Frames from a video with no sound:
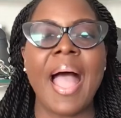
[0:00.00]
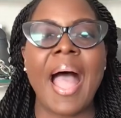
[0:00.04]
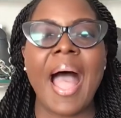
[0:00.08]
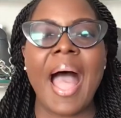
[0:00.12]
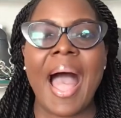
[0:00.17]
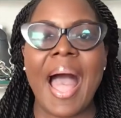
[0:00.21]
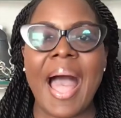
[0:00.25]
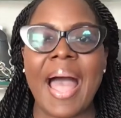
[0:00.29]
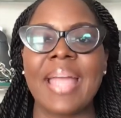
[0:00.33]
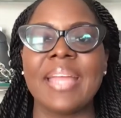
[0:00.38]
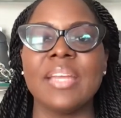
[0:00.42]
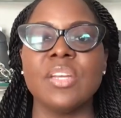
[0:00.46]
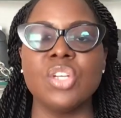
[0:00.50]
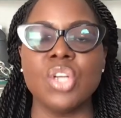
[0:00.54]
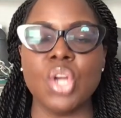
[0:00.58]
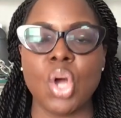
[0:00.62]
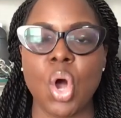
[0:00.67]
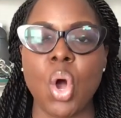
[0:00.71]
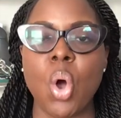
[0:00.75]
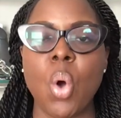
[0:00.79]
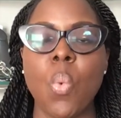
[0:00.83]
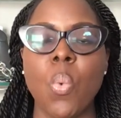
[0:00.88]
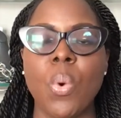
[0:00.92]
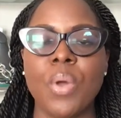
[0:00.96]
I
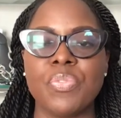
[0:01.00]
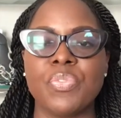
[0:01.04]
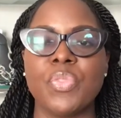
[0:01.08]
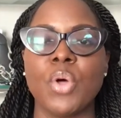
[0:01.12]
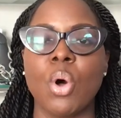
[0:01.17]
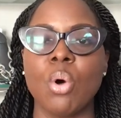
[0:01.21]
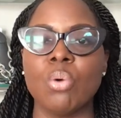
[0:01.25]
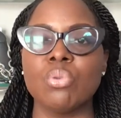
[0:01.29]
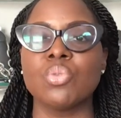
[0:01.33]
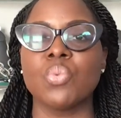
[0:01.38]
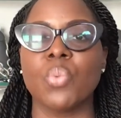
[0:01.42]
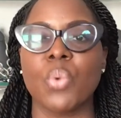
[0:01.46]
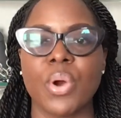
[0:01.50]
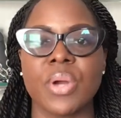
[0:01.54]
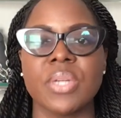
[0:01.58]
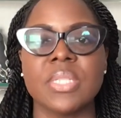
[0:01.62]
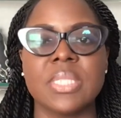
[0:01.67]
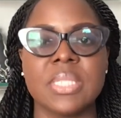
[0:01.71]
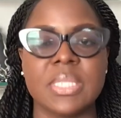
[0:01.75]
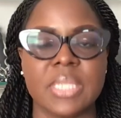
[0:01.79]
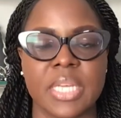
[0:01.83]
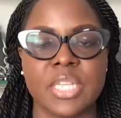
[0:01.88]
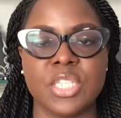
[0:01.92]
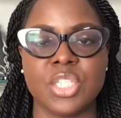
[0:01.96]
know what those
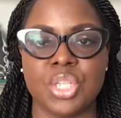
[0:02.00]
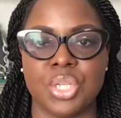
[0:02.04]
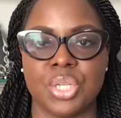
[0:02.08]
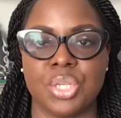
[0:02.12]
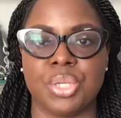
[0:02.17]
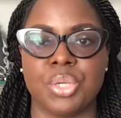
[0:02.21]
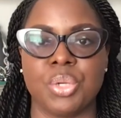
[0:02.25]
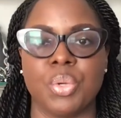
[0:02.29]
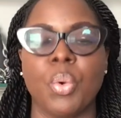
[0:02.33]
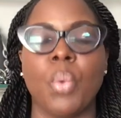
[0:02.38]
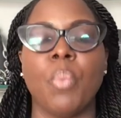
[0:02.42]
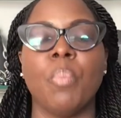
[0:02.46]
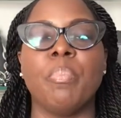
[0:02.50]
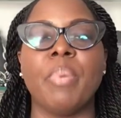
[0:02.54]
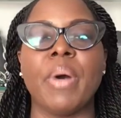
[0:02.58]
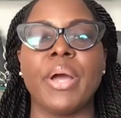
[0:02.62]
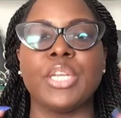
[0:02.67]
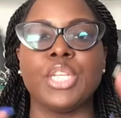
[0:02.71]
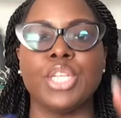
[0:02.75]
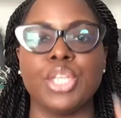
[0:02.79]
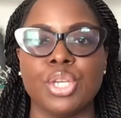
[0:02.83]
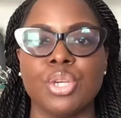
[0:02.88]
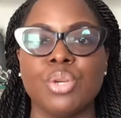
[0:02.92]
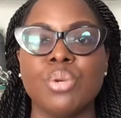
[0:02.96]
words did to you,
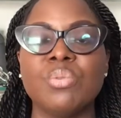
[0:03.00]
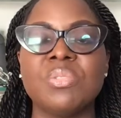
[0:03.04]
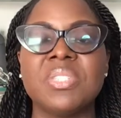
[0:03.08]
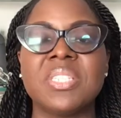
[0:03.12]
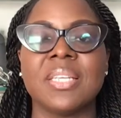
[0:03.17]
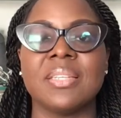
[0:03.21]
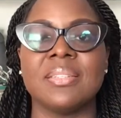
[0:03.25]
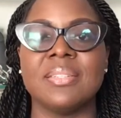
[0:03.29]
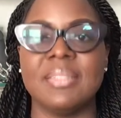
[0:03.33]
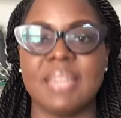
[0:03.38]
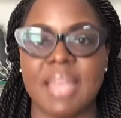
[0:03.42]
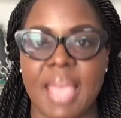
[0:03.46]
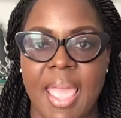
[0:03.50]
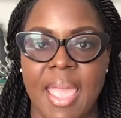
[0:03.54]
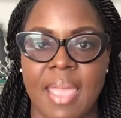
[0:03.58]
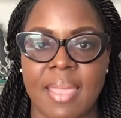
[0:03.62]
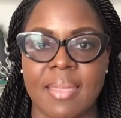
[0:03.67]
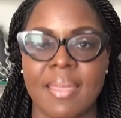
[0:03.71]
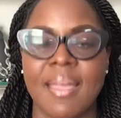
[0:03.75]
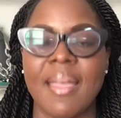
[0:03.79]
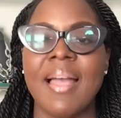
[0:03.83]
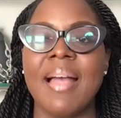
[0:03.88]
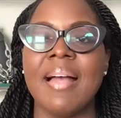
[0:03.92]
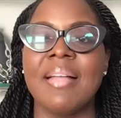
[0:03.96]
but you
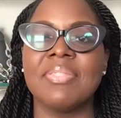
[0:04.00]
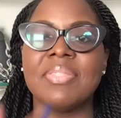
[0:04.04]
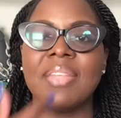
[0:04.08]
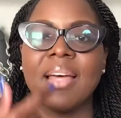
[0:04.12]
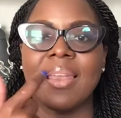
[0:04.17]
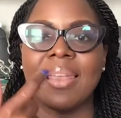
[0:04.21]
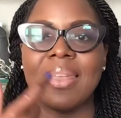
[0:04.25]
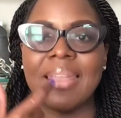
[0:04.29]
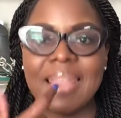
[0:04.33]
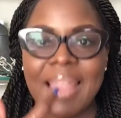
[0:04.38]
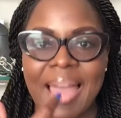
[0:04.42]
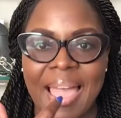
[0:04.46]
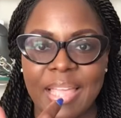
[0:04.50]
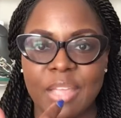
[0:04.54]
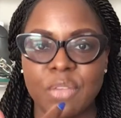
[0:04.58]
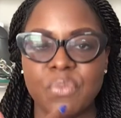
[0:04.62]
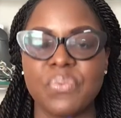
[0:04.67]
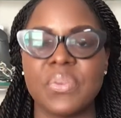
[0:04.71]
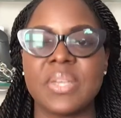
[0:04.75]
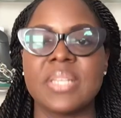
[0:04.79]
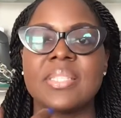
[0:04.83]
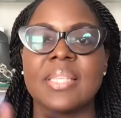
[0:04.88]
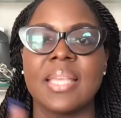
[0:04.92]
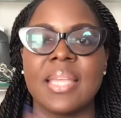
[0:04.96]
today, the life
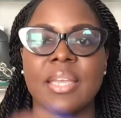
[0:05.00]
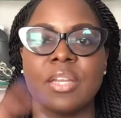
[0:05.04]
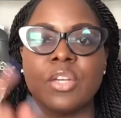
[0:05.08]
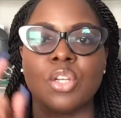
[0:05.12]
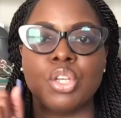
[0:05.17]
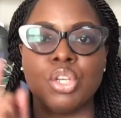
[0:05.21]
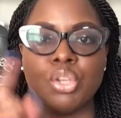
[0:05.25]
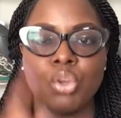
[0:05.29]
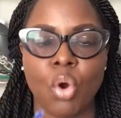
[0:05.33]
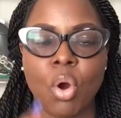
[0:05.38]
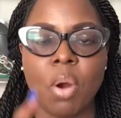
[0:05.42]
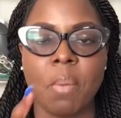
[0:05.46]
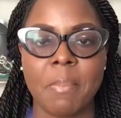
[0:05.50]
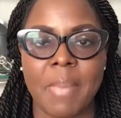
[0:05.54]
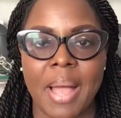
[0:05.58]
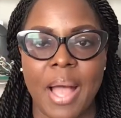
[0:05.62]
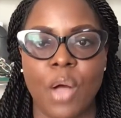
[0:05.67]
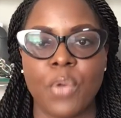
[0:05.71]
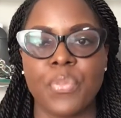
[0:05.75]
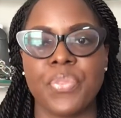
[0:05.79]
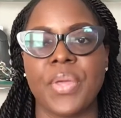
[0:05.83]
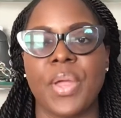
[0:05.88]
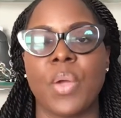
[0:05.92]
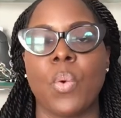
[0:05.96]
is in your
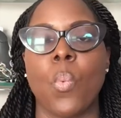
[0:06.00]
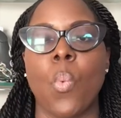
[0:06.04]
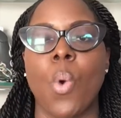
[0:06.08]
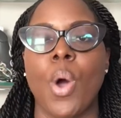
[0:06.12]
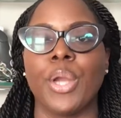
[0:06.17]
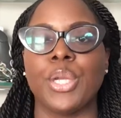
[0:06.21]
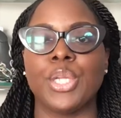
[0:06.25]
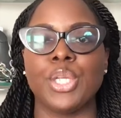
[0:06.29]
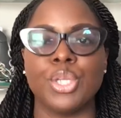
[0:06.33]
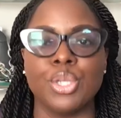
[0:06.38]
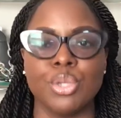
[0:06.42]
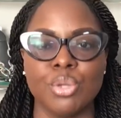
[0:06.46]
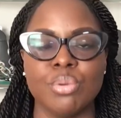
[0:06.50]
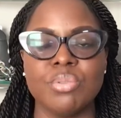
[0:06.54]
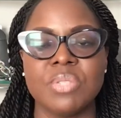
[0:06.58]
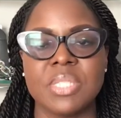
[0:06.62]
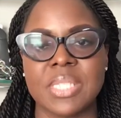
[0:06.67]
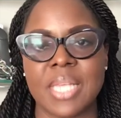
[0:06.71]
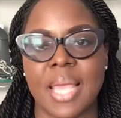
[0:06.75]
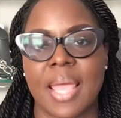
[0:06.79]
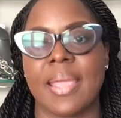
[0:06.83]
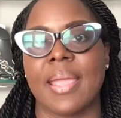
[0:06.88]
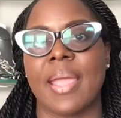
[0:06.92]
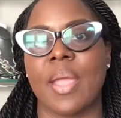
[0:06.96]
mouth and what you
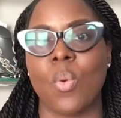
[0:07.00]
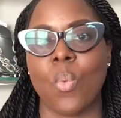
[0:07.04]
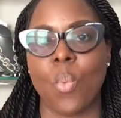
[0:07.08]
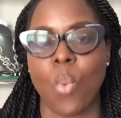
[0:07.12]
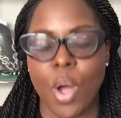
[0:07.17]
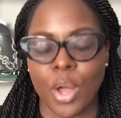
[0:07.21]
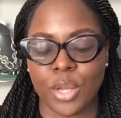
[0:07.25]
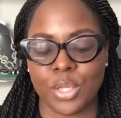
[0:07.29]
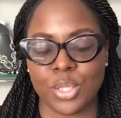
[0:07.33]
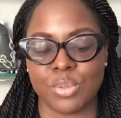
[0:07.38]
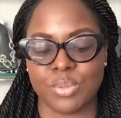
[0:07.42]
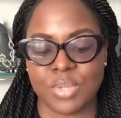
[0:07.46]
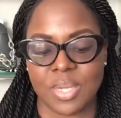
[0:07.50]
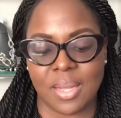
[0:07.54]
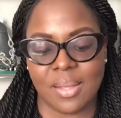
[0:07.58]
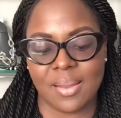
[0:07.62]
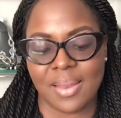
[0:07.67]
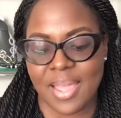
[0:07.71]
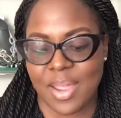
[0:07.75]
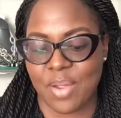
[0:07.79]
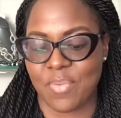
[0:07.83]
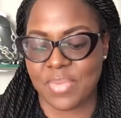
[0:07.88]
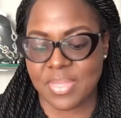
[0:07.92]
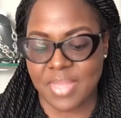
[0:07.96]
say and what you
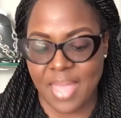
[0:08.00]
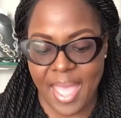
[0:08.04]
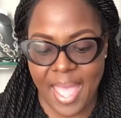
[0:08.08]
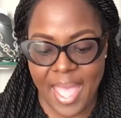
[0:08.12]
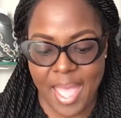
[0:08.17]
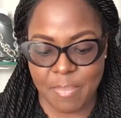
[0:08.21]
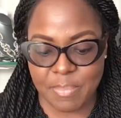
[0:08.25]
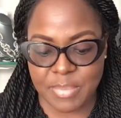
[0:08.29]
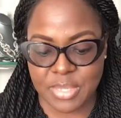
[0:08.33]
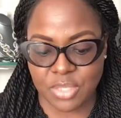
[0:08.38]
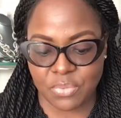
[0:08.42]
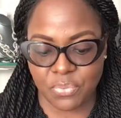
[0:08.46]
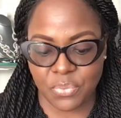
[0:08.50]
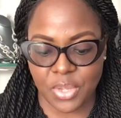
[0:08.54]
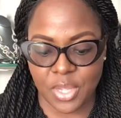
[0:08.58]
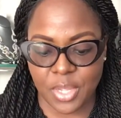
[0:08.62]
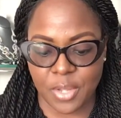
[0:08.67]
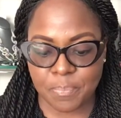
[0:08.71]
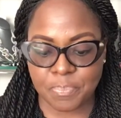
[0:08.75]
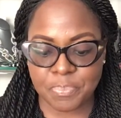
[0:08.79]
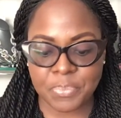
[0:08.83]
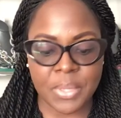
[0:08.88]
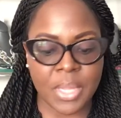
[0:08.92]
declare in the atmosphere.